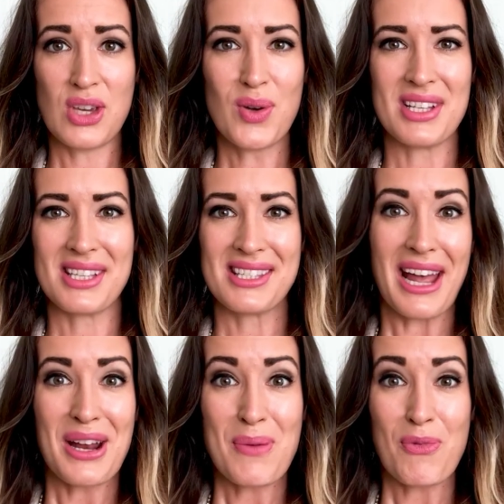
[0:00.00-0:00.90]
you can
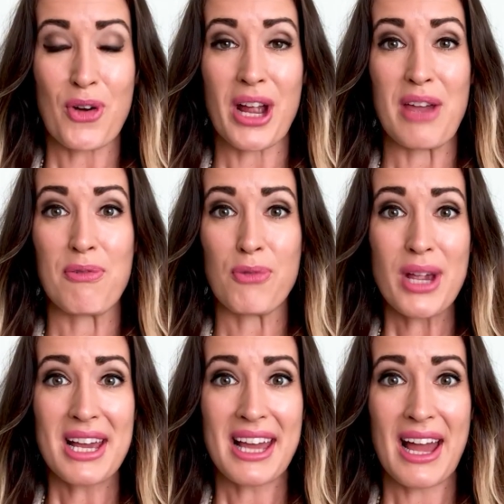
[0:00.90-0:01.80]
sign up for a
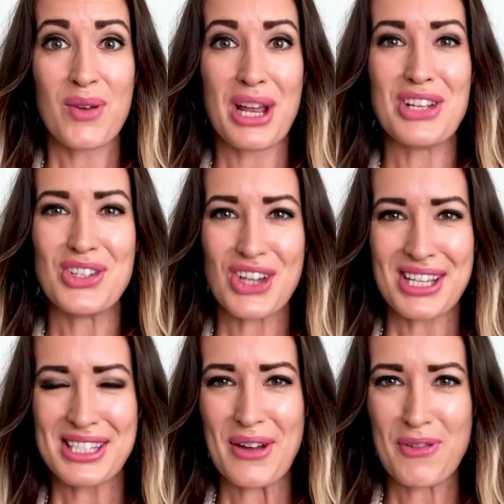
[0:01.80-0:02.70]
free account in
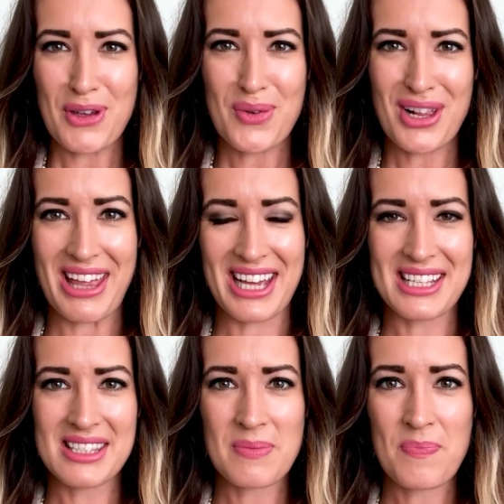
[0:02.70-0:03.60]
just a few
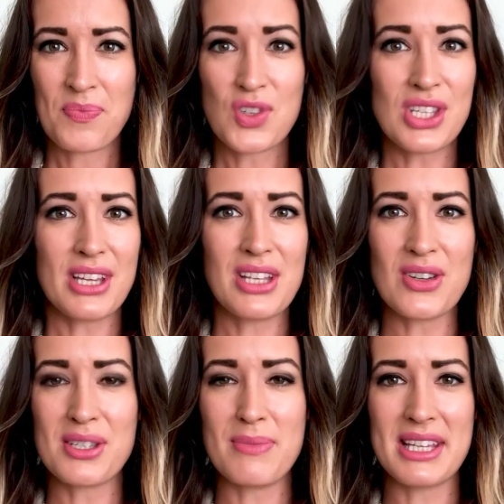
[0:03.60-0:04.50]
clicks. Just
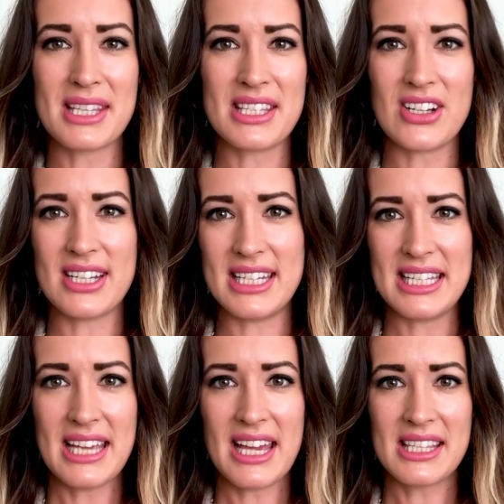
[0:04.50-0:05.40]
enter some necessary
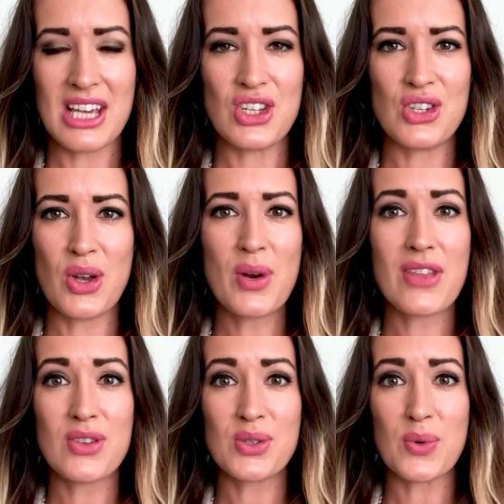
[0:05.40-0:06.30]
details as shown
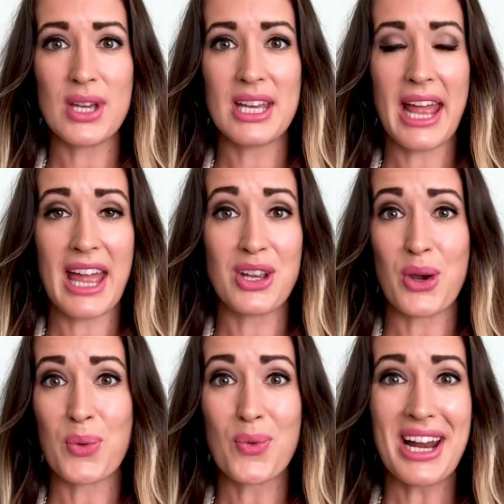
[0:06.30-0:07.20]
on the screen and
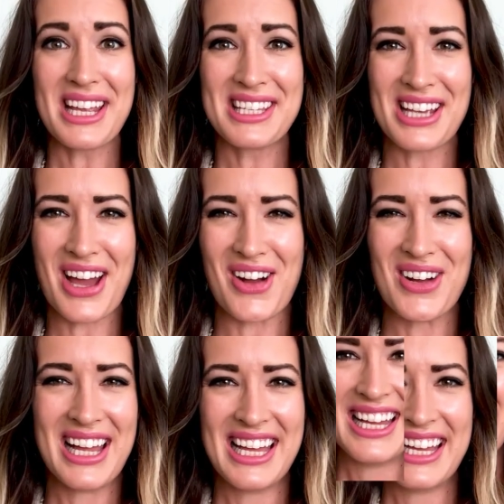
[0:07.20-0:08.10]
you're ready to
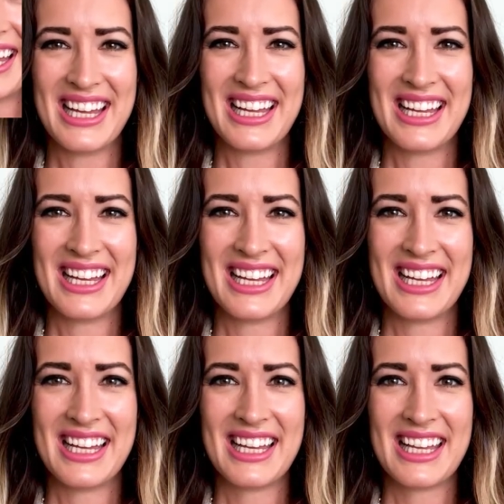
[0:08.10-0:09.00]
go.
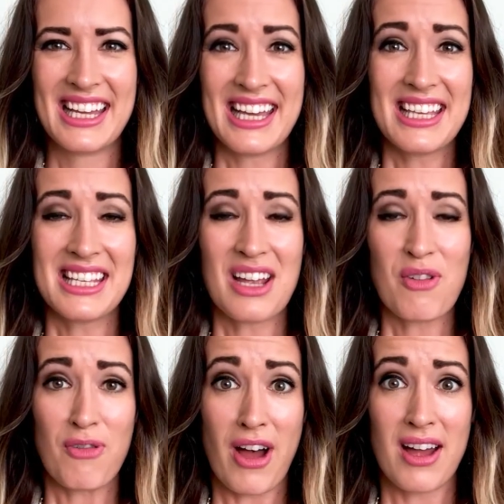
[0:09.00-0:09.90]
Isn't
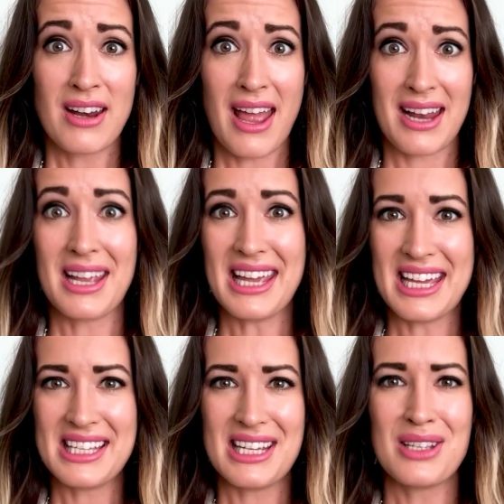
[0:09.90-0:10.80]
it fun and
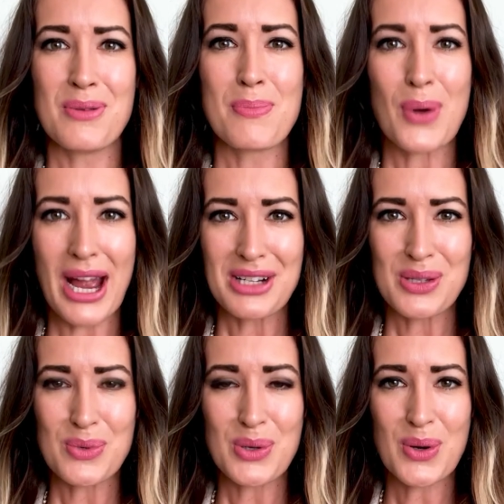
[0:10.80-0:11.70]
easy to
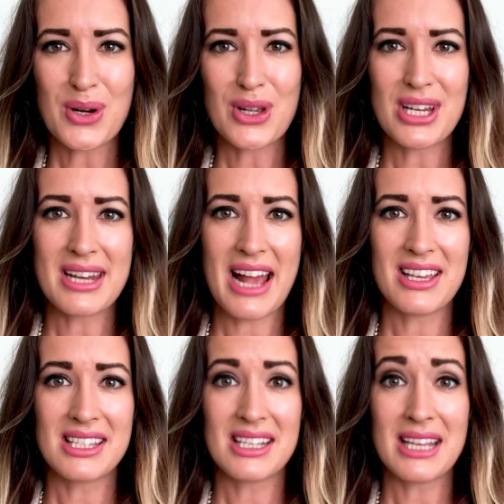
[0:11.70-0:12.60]
practice rhetorical
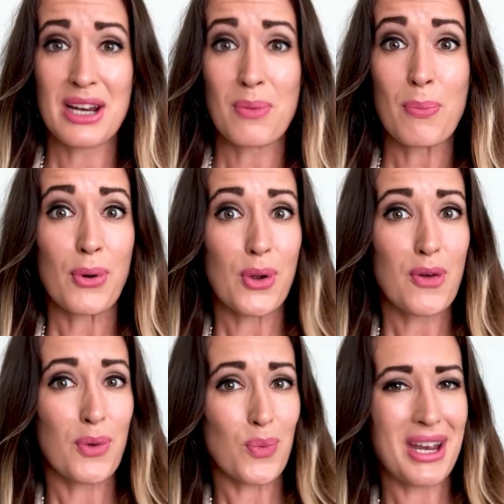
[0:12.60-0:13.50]
analysis and
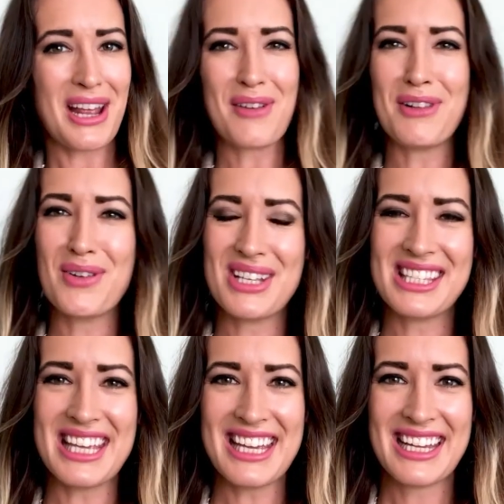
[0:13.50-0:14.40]
improve reading
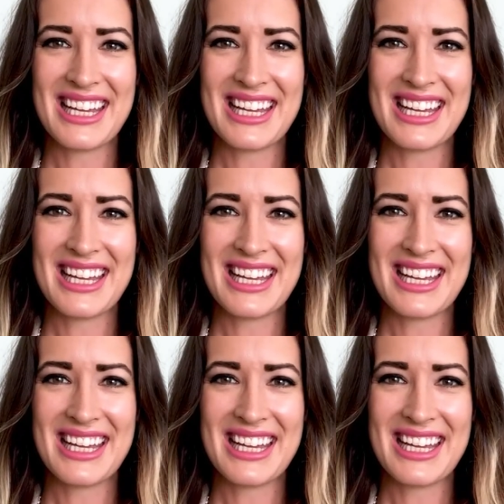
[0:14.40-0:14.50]
fluency?